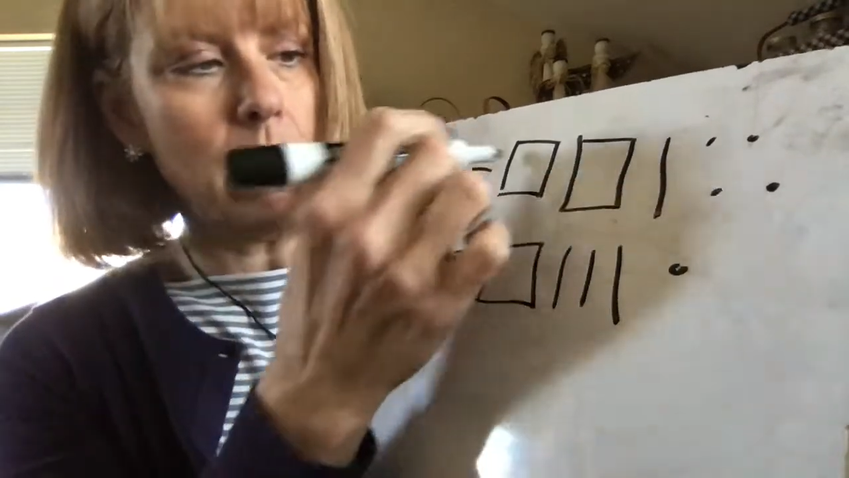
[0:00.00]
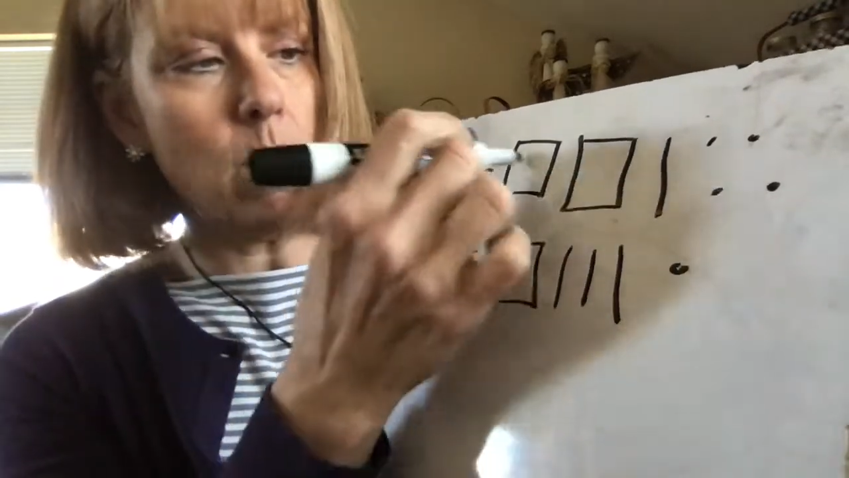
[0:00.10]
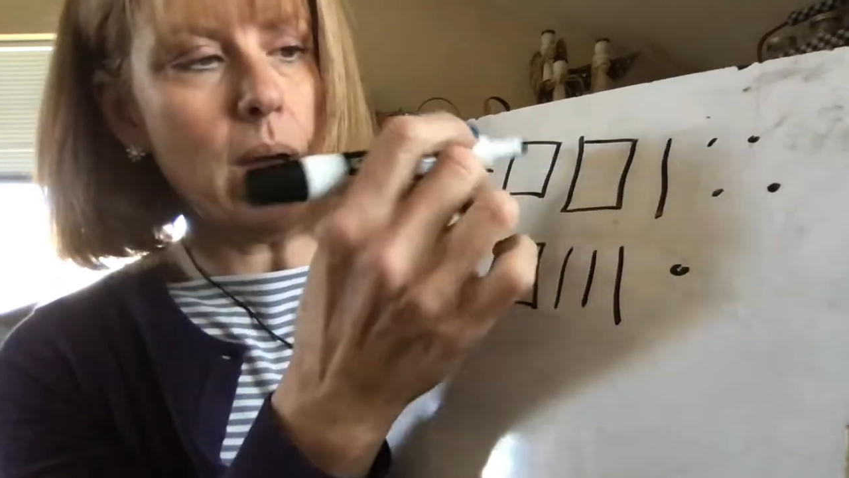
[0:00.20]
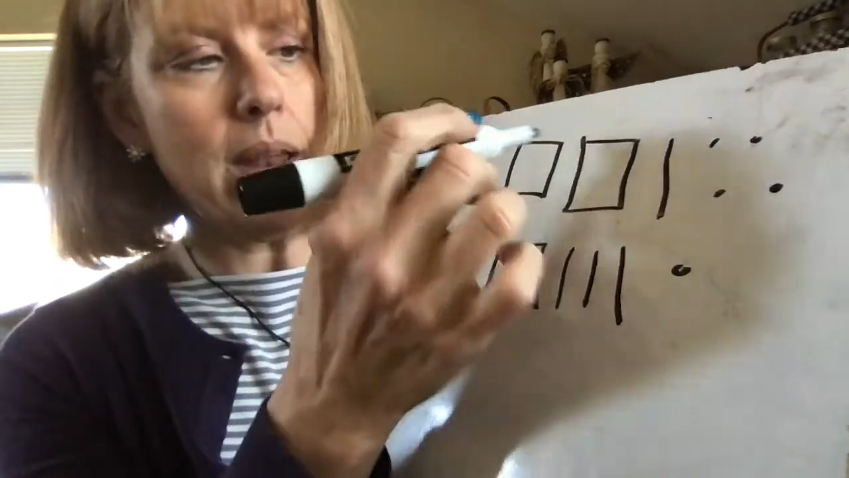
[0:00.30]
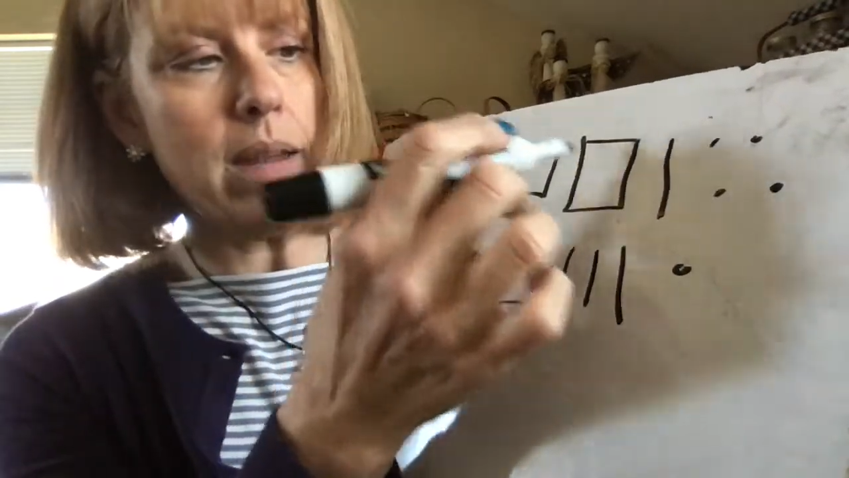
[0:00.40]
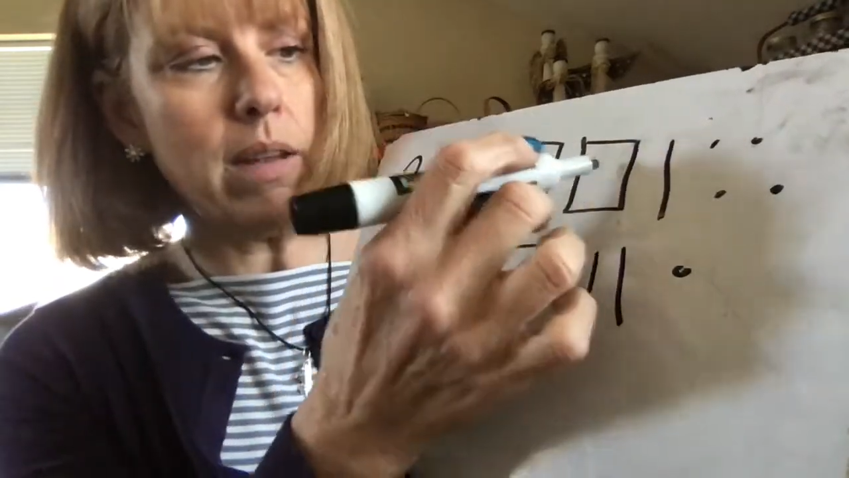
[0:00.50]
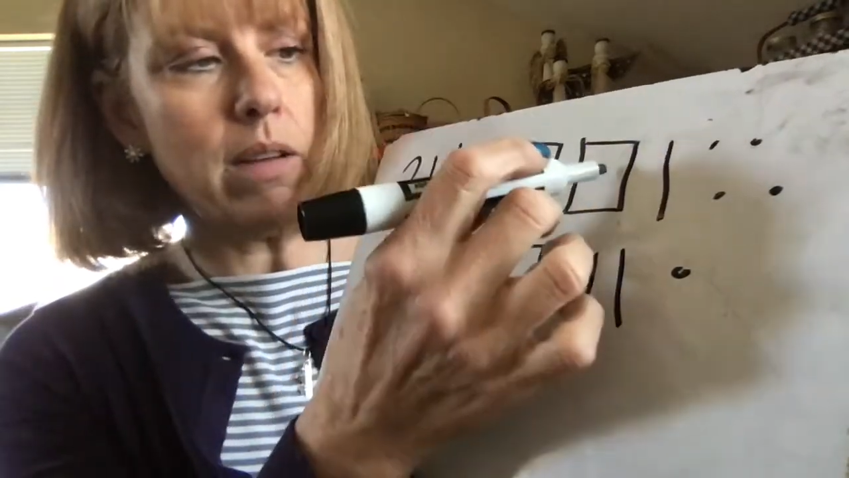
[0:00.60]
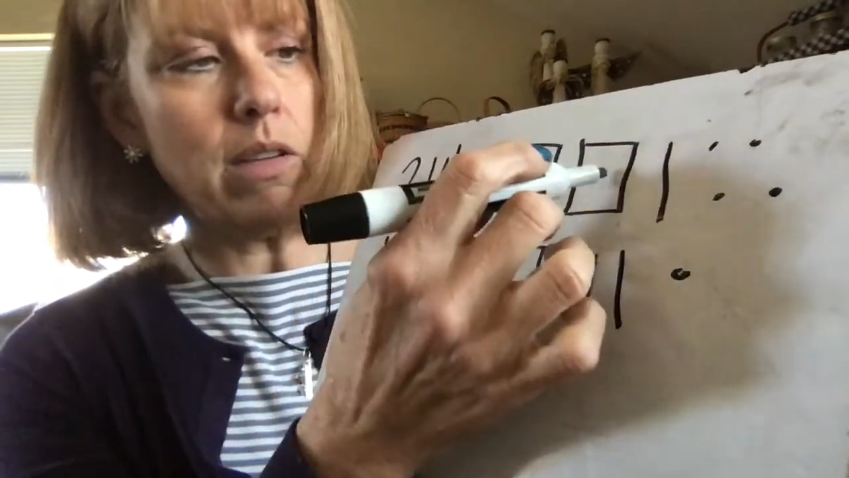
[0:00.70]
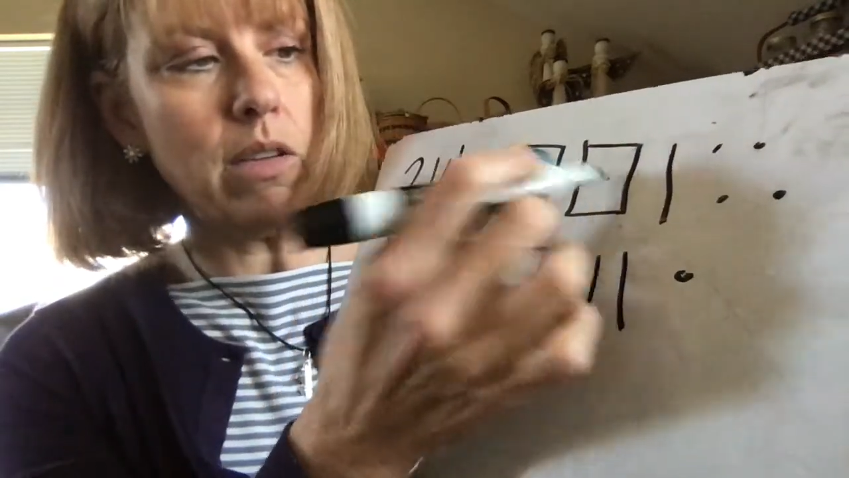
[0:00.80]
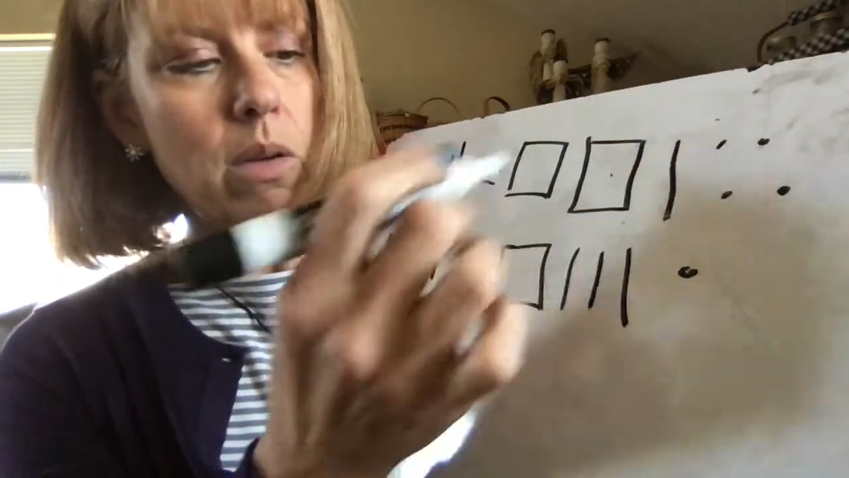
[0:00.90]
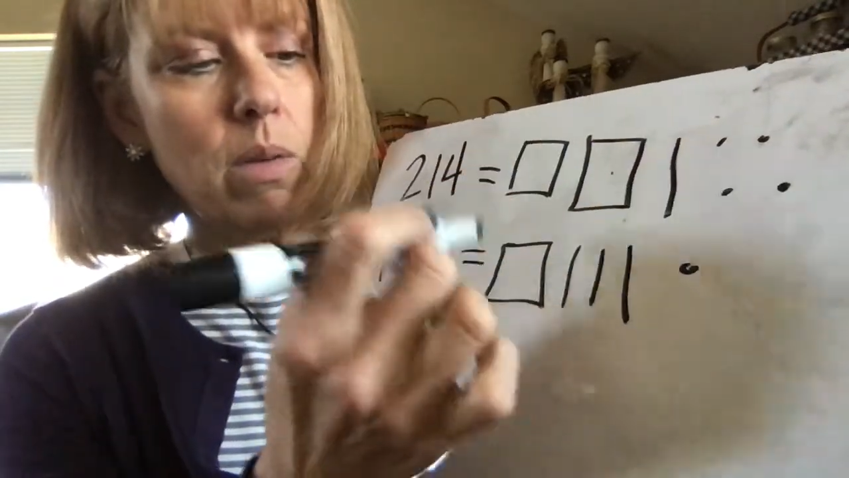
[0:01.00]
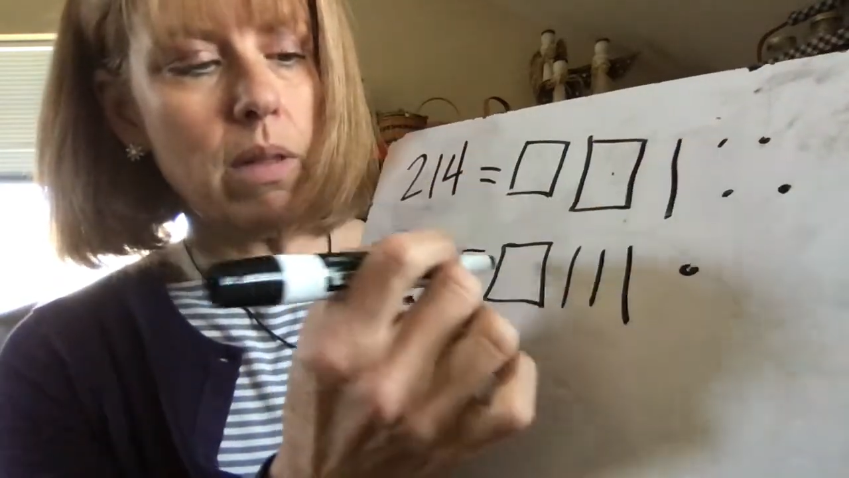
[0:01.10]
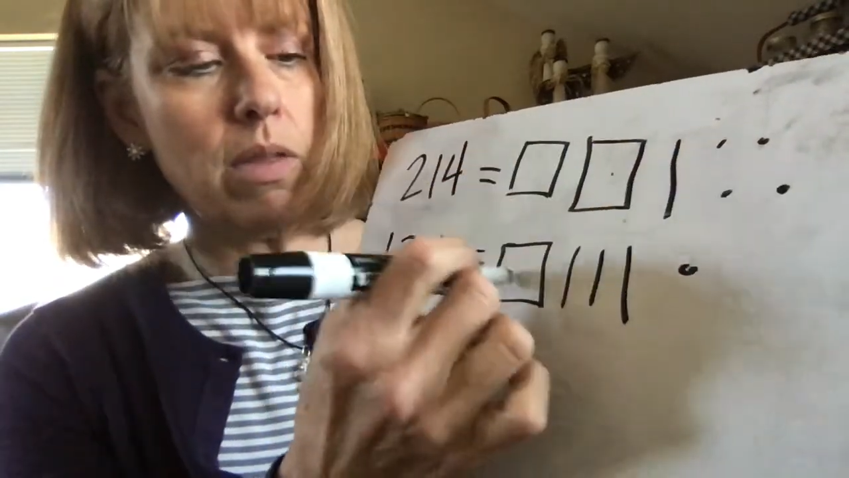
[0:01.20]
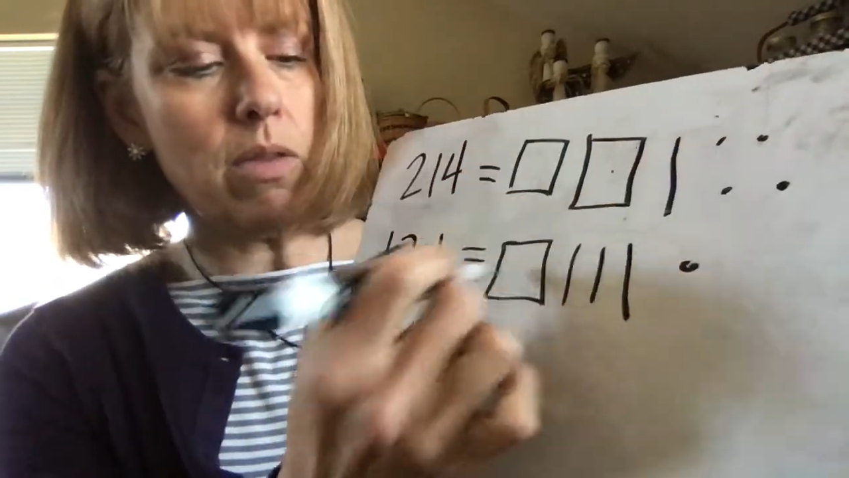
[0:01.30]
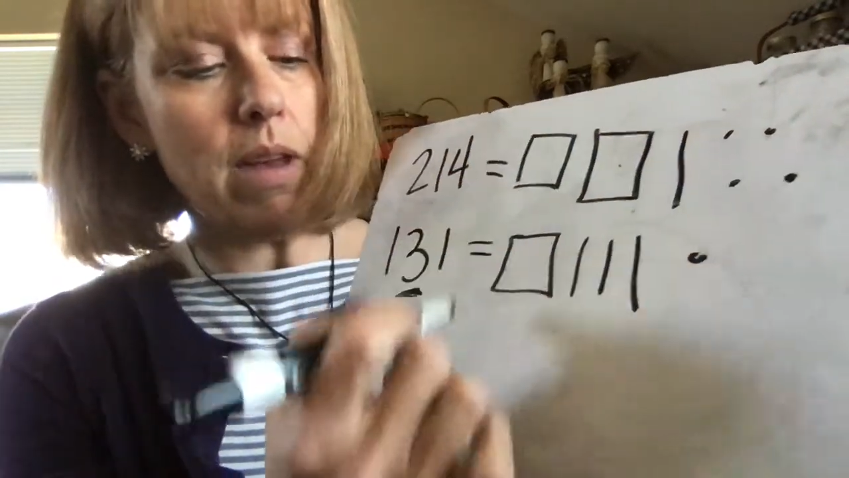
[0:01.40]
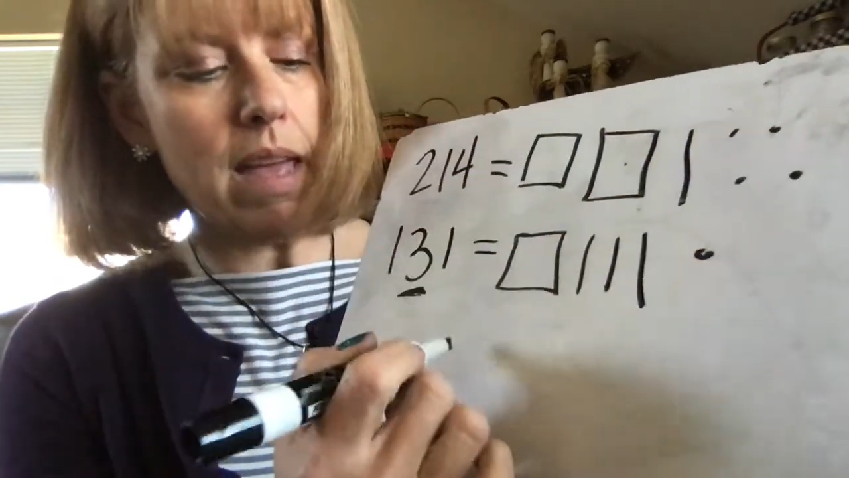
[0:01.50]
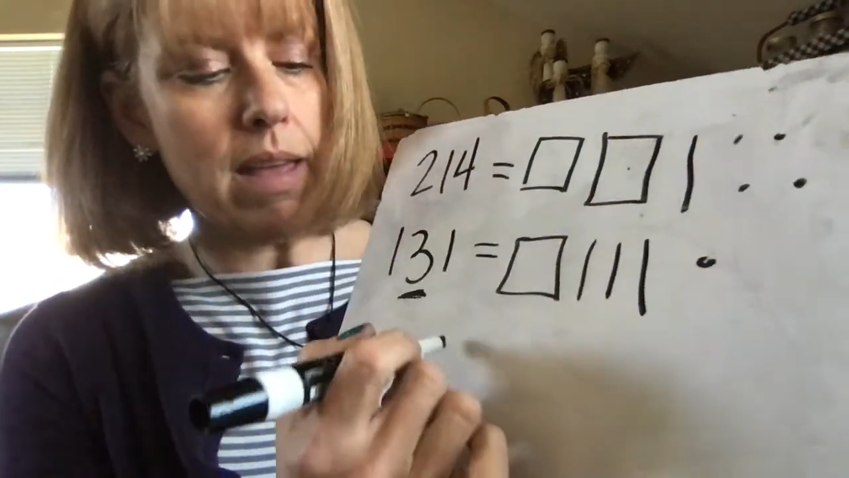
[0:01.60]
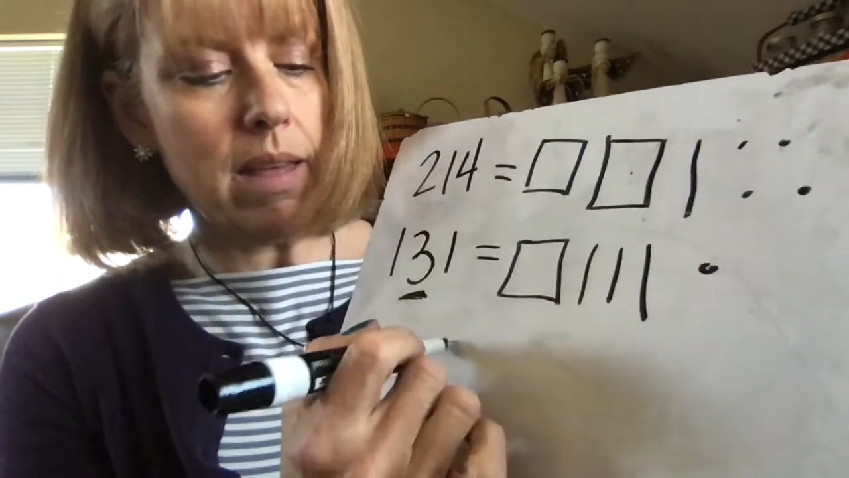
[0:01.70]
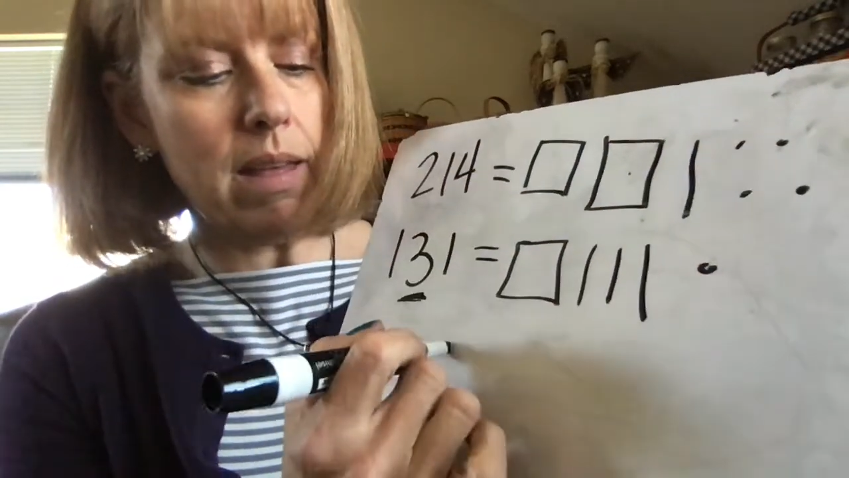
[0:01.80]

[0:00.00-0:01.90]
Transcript: 1, 2, 3,